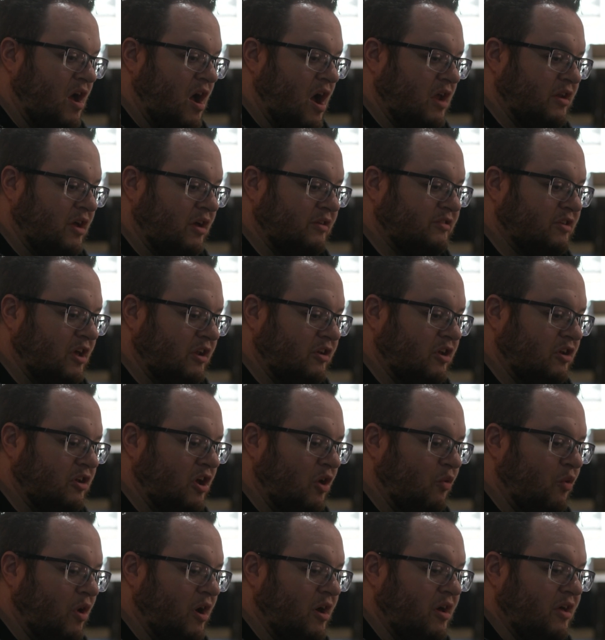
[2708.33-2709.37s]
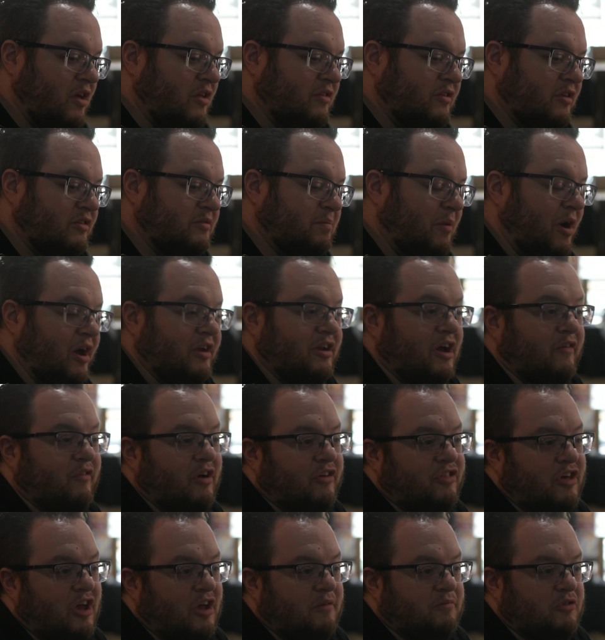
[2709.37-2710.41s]
And I said, you know what? Despite
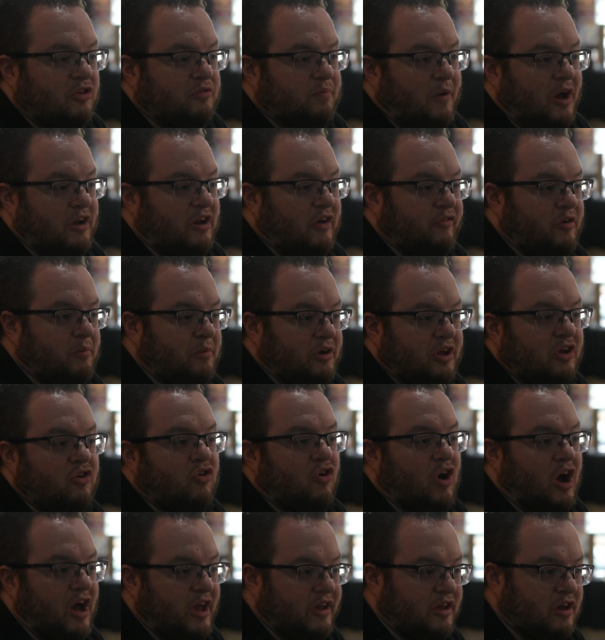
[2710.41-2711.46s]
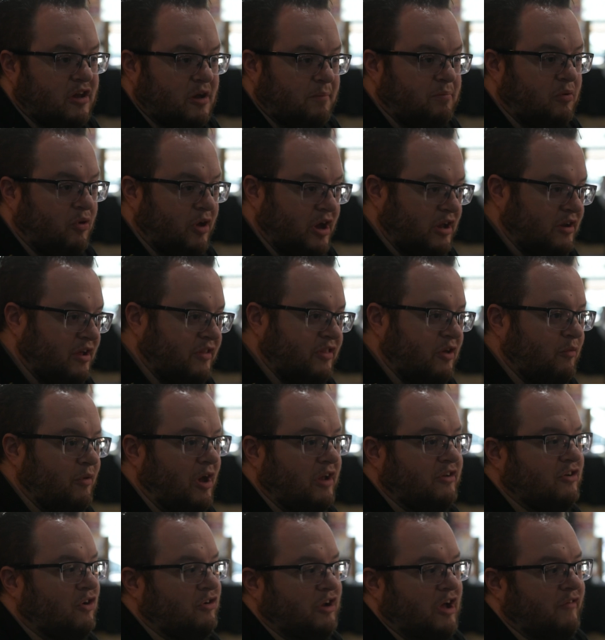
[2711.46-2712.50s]
everything, despite everybody crying and complaining that
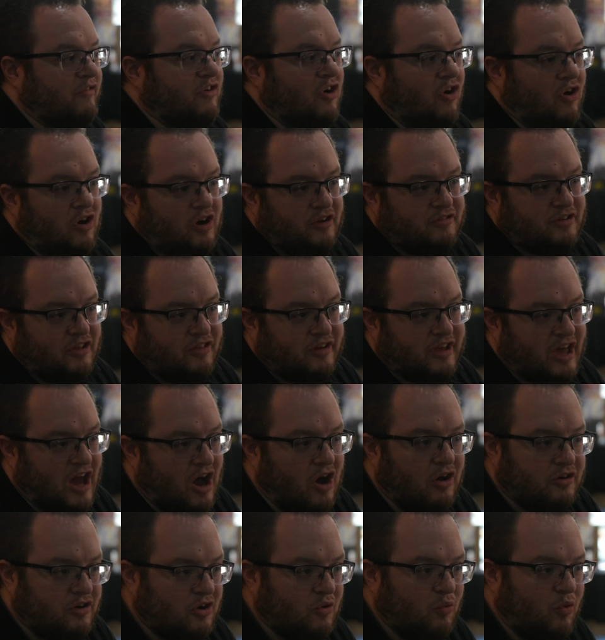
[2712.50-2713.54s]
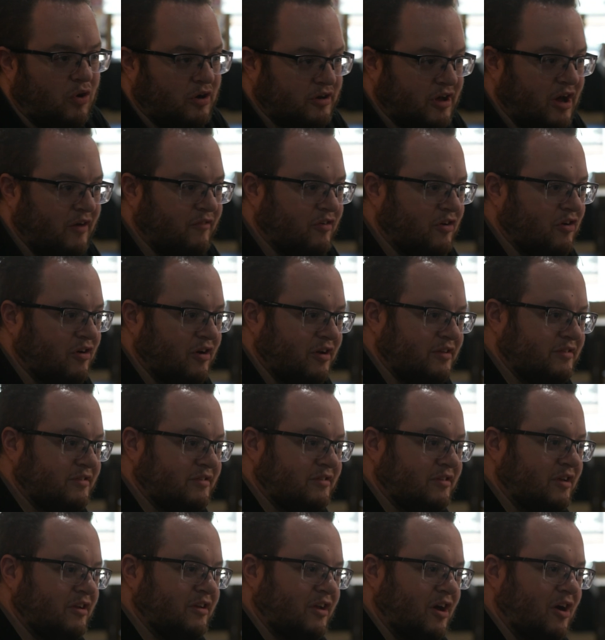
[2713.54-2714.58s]
I don't have cars on the counter or whatever,
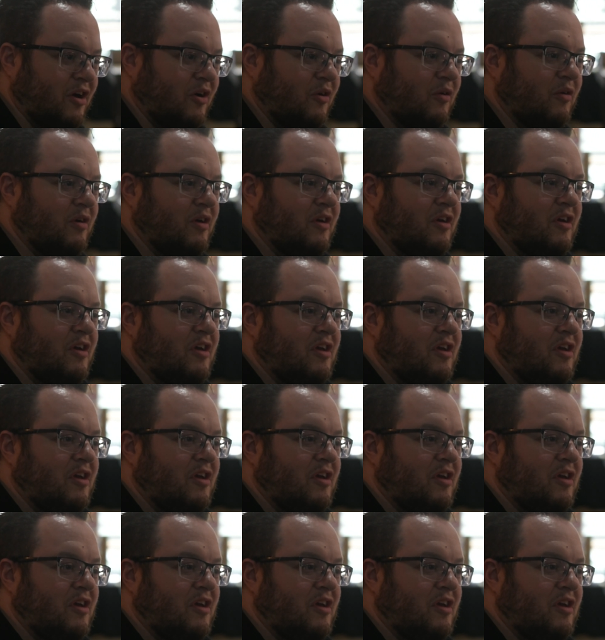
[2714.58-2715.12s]
it's, you know,